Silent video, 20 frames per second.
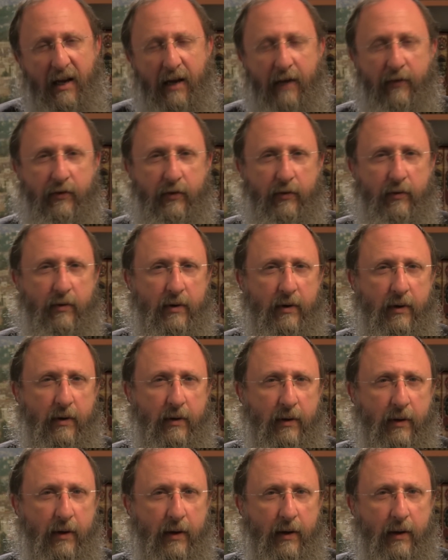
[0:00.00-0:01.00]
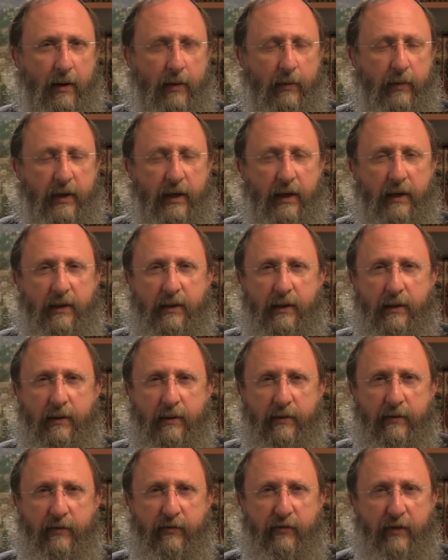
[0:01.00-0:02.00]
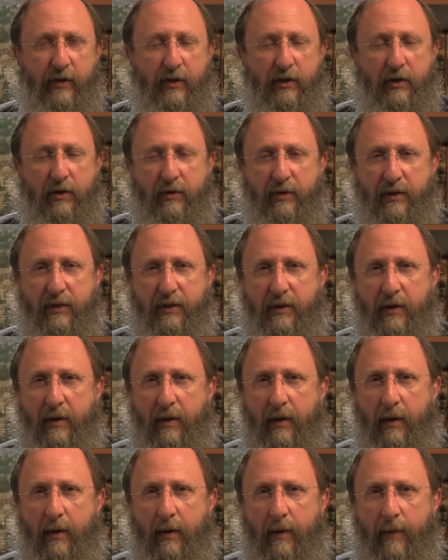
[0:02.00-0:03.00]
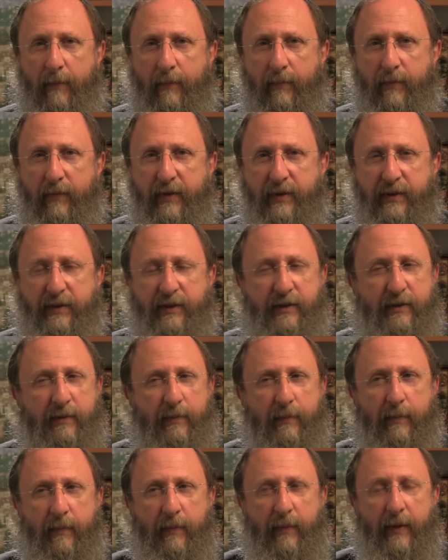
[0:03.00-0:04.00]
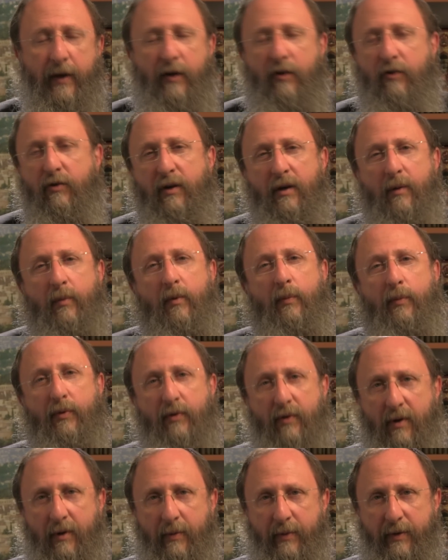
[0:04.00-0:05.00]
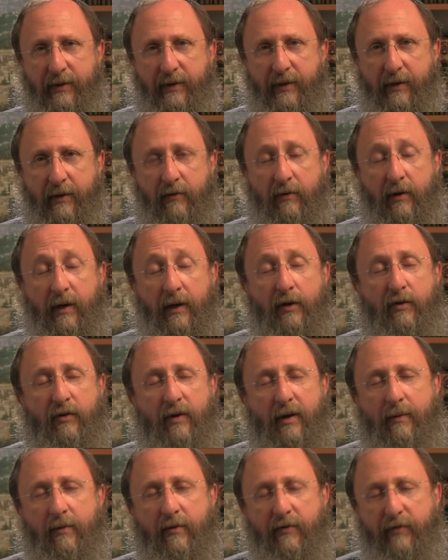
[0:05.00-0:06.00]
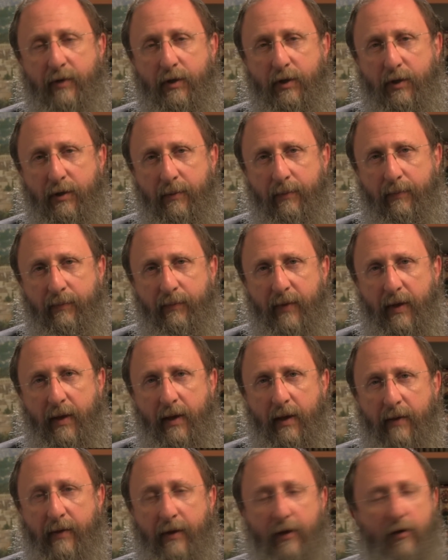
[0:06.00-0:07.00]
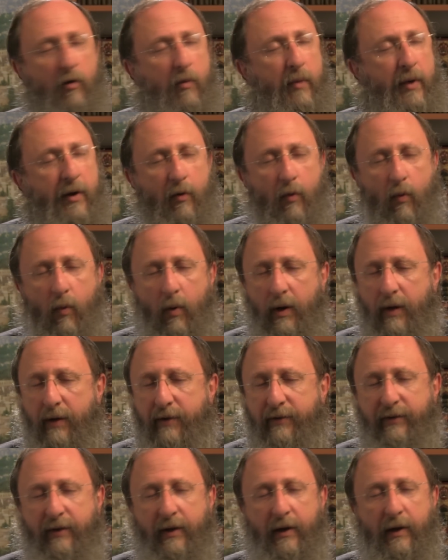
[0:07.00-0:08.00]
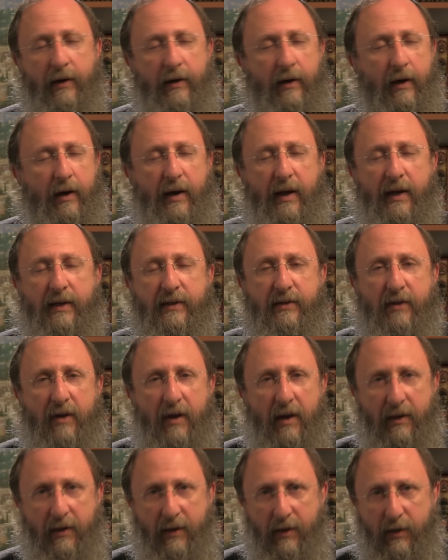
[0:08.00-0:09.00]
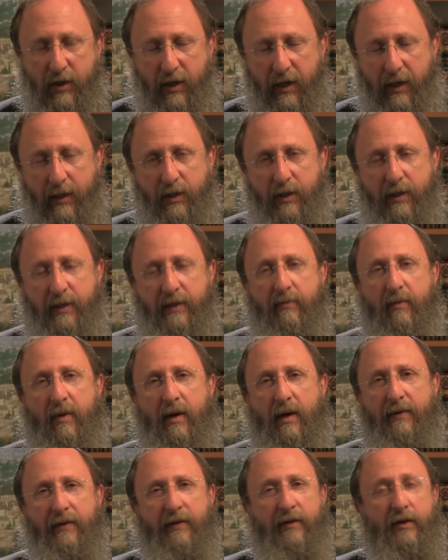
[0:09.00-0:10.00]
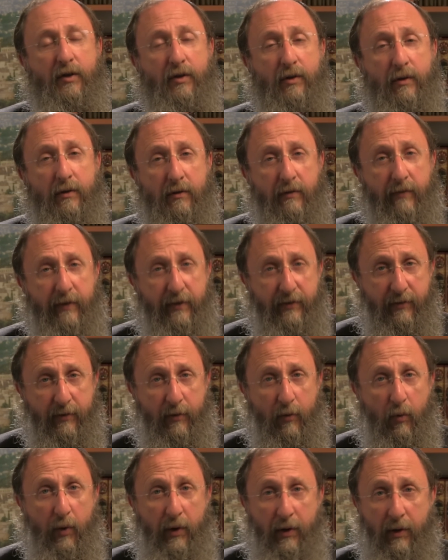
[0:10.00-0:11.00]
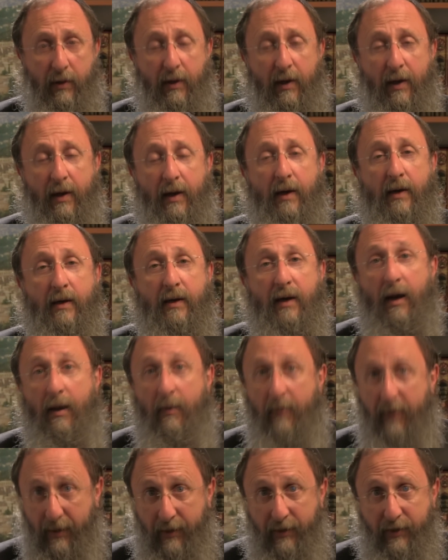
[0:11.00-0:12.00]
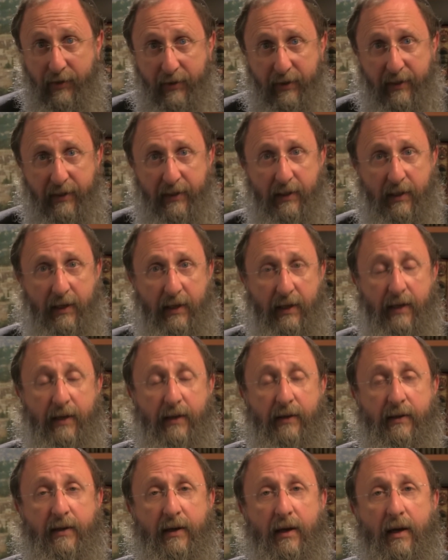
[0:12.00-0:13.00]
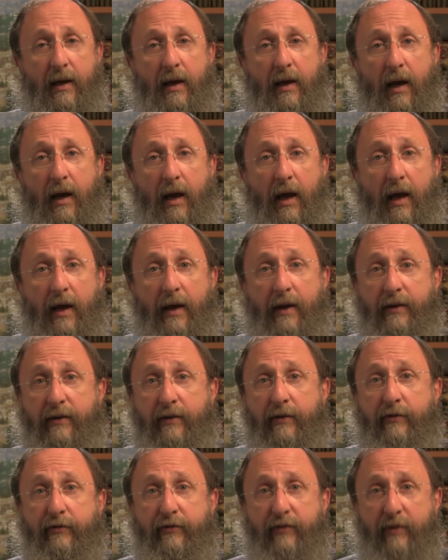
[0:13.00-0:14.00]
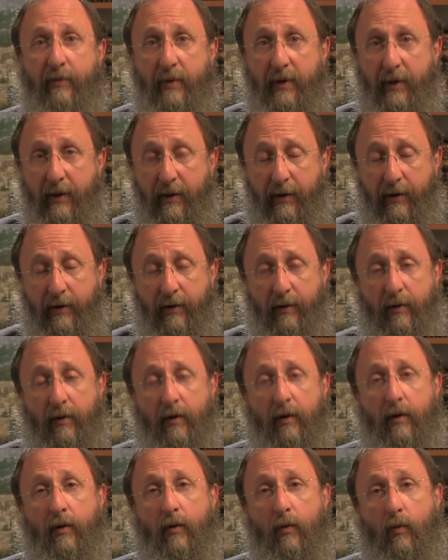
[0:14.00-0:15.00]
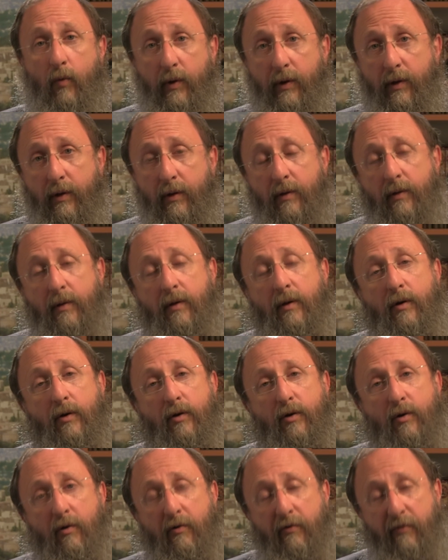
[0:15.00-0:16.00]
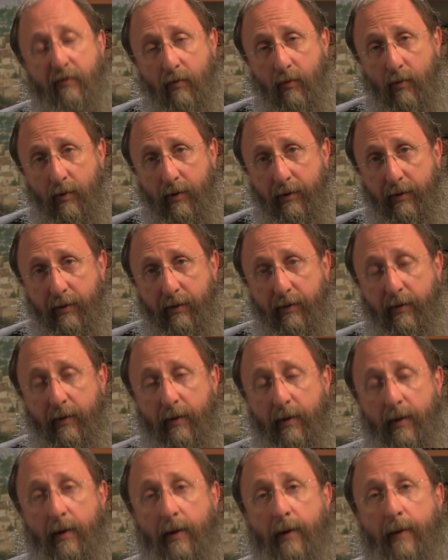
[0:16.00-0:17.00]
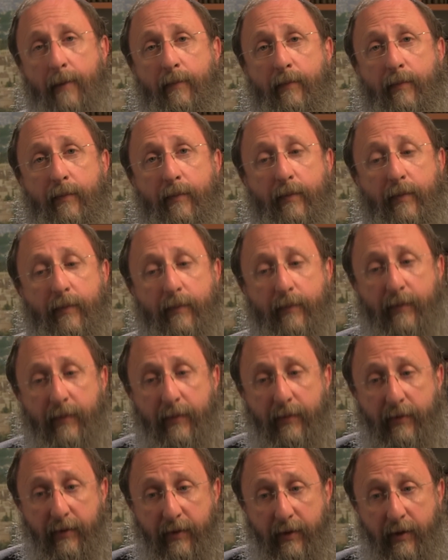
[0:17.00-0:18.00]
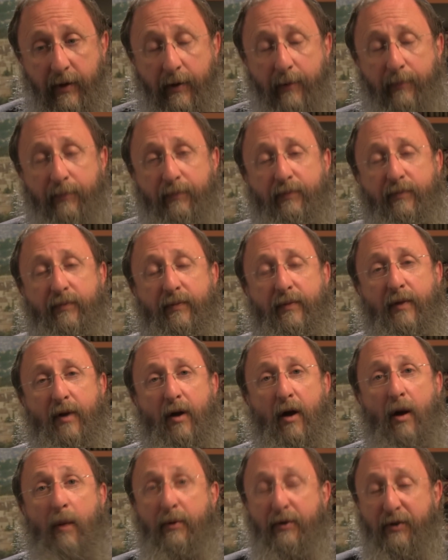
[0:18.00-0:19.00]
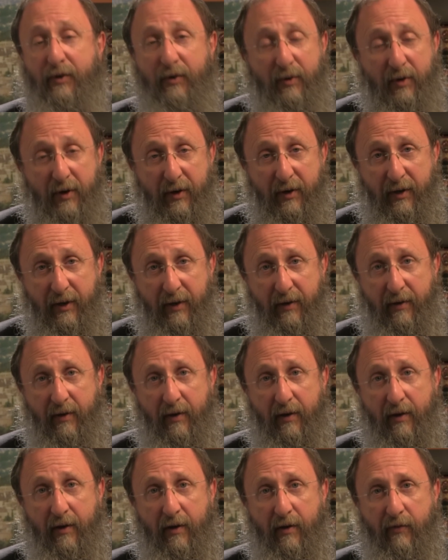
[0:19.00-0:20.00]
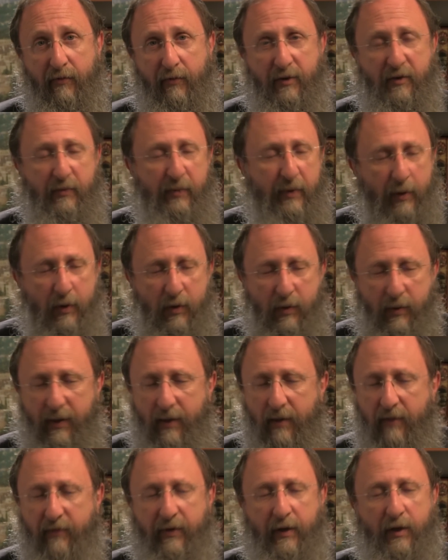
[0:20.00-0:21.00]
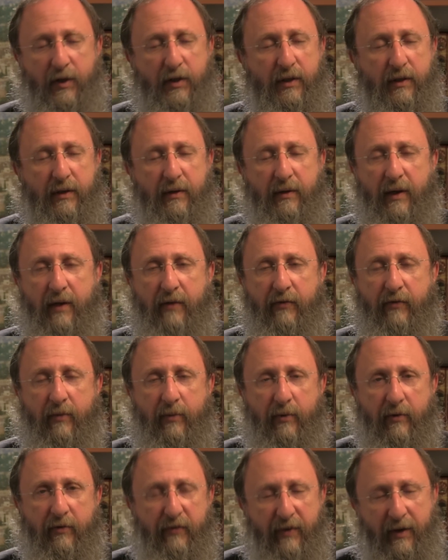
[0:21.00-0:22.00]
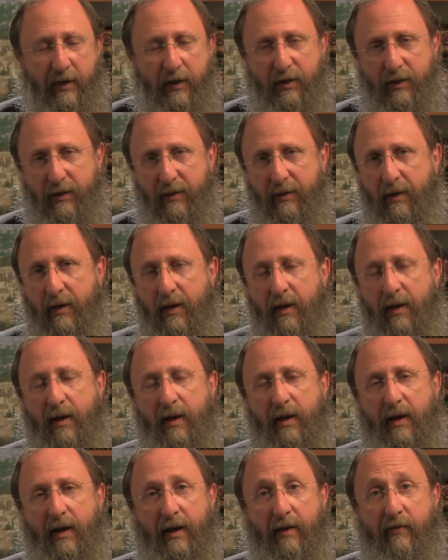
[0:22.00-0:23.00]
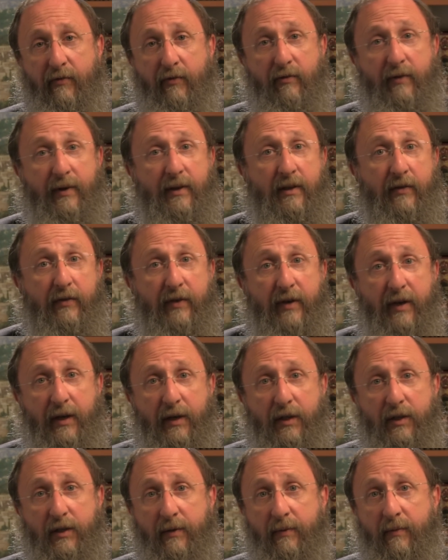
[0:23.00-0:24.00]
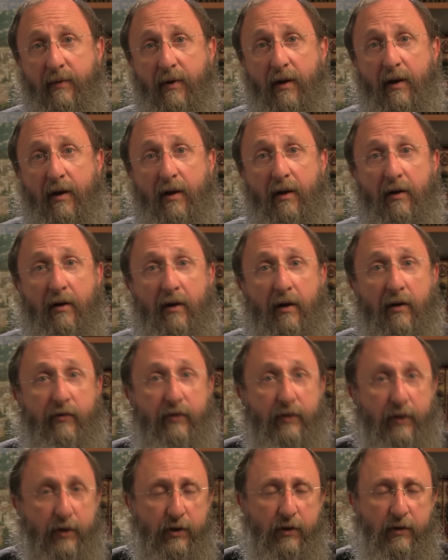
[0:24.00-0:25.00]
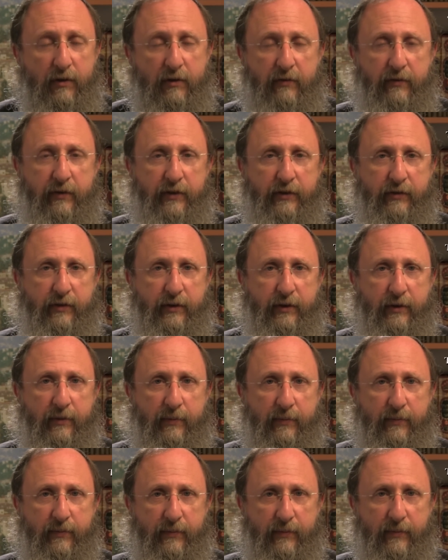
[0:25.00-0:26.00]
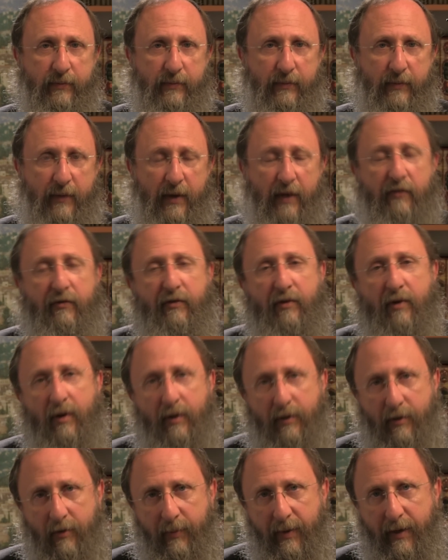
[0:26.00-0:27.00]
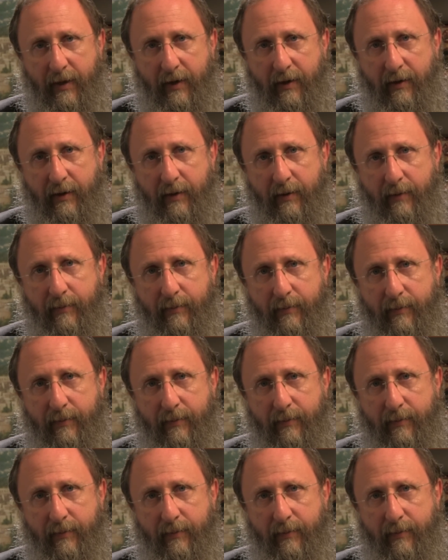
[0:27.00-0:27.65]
after all, because it features this incredible promise and incredible vision that no matter what, God has not changed his mind, that the children of Israel will come into this land and from here will go forth the opportunity for spiritual elevation and for perfection and for rectification for the children of Israel and for all humanity.